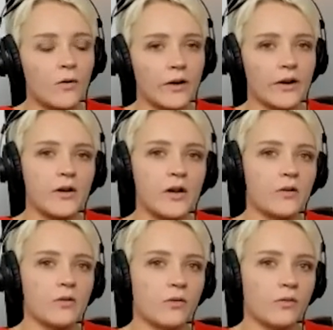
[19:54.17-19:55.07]
or
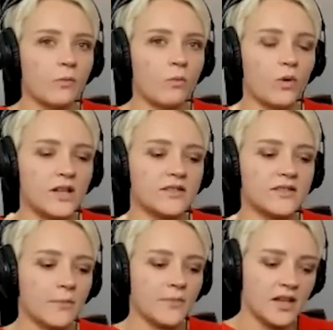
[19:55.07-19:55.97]
know when
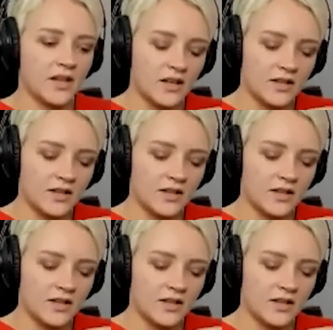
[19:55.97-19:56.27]
something